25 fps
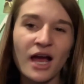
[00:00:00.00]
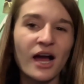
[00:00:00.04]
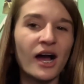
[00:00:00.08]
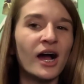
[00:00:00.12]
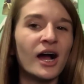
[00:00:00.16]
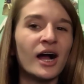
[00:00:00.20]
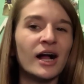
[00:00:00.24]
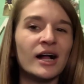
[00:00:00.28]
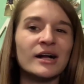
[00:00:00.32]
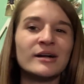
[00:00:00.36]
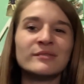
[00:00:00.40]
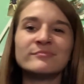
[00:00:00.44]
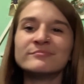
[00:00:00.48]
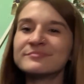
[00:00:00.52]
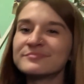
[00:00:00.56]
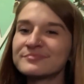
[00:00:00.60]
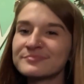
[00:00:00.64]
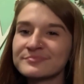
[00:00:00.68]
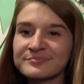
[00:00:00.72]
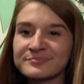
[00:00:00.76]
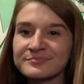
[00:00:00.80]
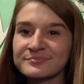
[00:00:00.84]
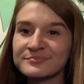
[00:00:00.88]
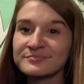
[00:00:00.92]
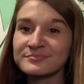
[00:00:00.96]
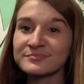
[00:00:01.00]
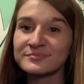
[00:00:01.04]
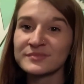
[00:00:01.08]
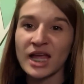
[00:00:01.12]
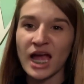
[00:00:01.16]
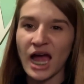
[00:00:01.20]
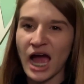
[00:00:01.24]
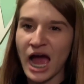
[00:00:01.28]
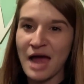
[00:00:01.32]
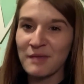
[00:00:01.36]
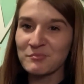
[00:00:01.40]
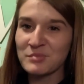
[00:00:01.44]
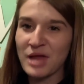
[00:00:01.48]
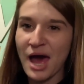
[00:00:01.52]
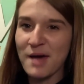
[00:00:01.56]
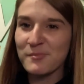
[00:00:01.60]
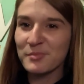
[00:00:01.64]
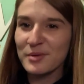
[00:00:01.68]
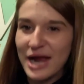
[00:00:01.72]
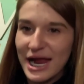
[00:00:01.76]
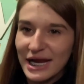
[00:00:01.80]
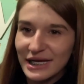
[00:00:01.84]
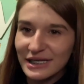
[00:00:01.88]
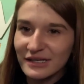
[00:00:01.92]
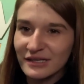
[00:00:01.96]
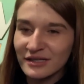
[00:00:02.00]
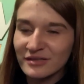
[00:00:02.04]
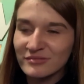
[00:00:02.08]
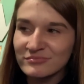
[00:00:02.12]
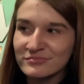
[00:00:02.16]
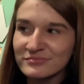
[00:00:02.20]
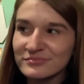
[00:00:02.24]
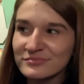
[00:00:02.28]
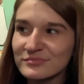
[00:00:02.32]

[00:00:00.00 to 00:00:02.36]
I'm not pregnant.